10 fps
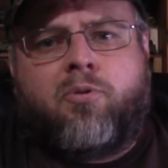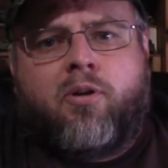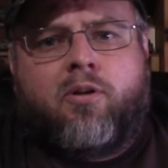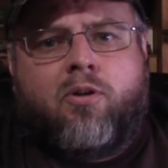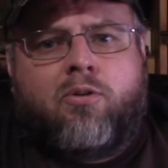
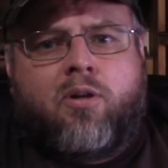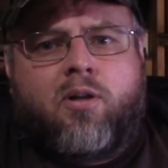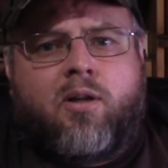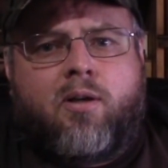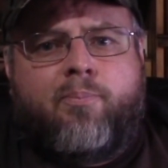your
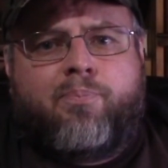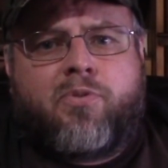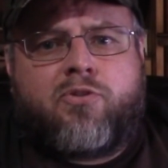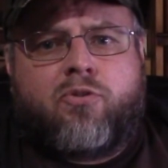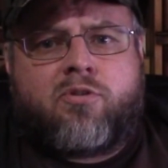local
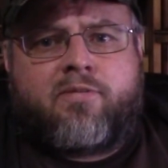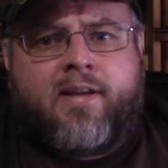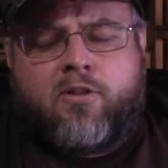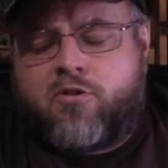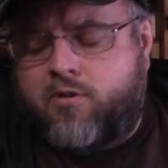stores and
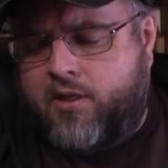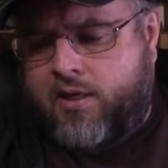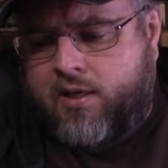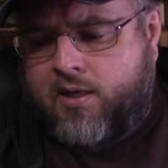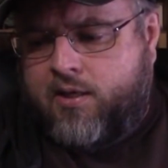vendors.
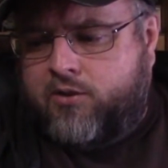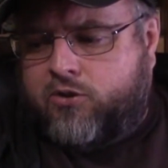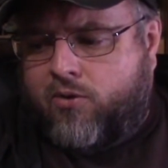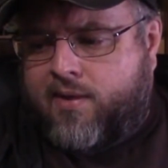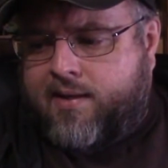
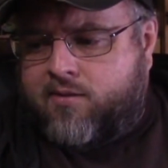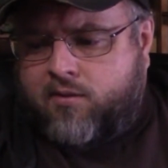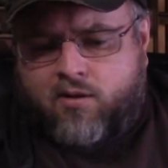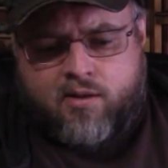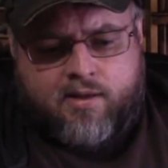So that's
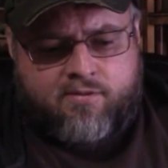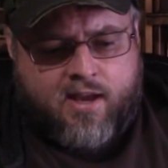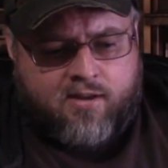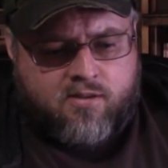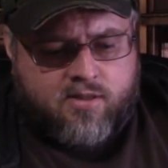all I've
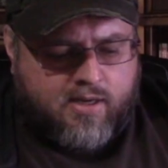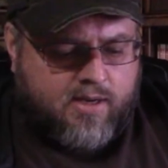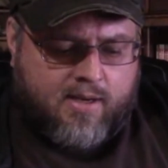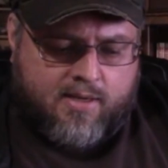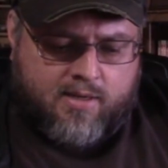got to say
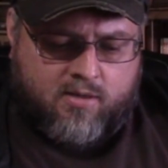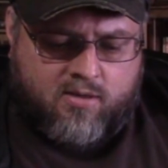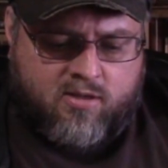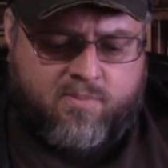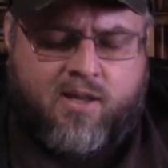on
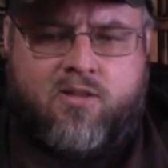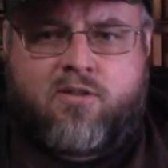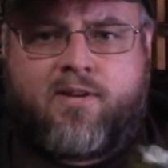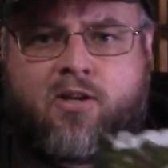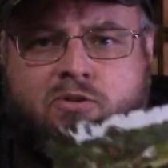
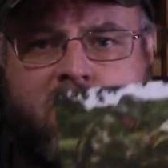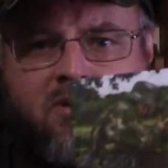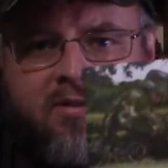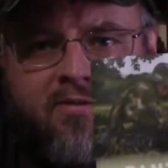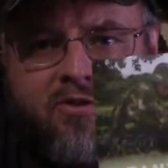Panzerfaust
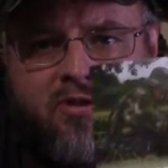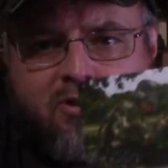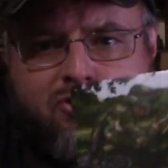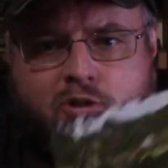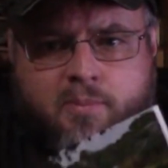versus
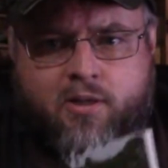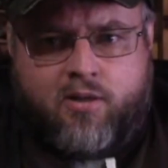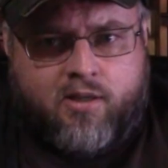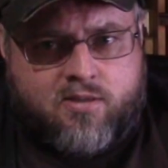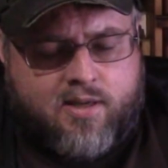Sherman.
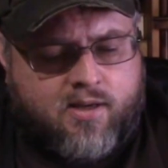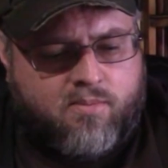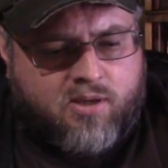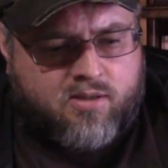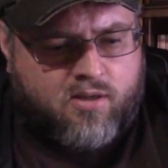Like I said, it
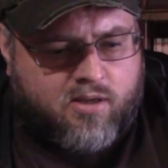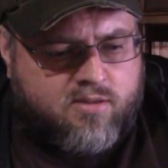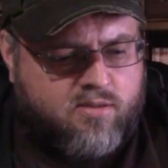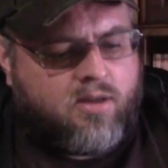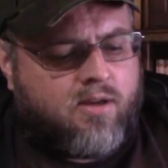makes a
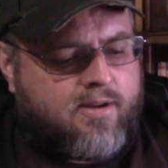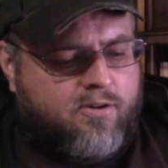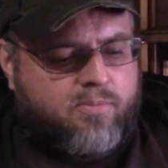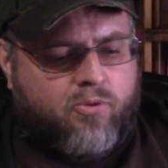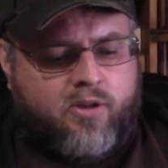nice
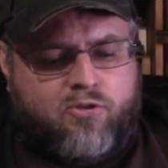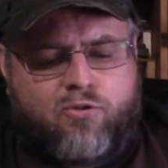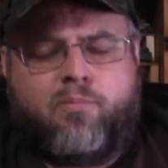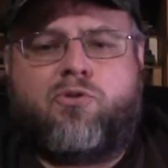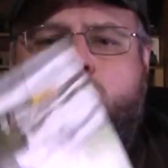counterpoint to
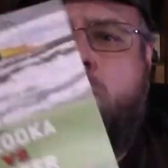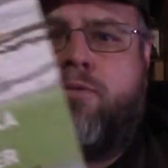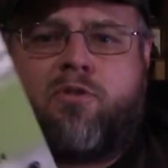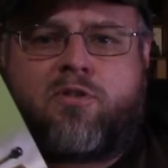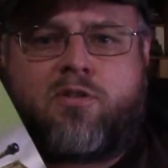Bazooka
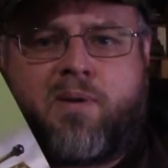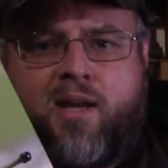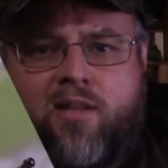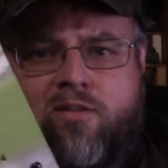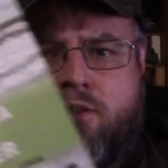versus
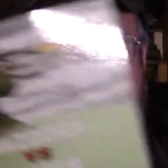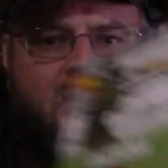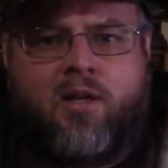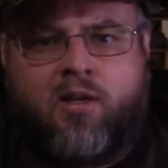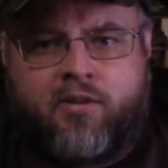Panzer.
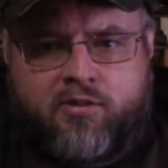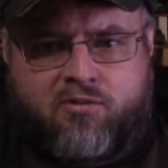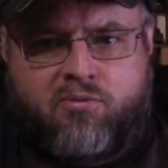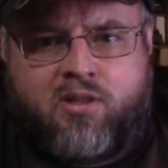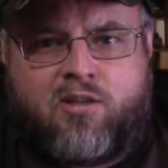So
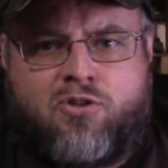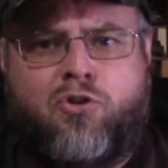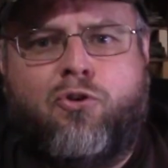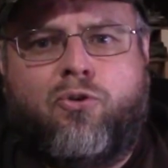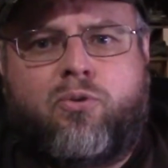with these
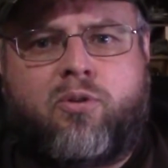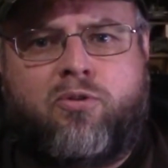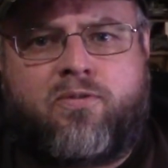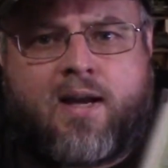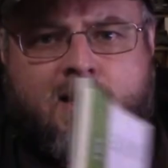two,
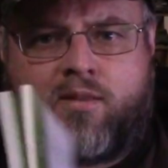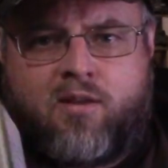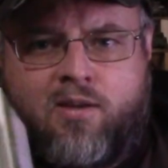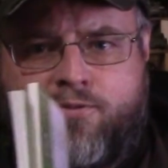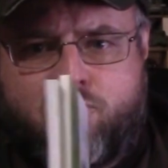you've got the
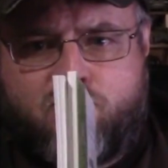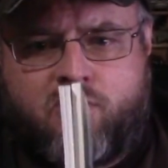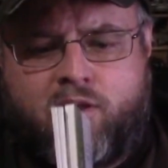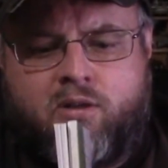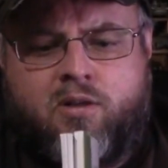infantry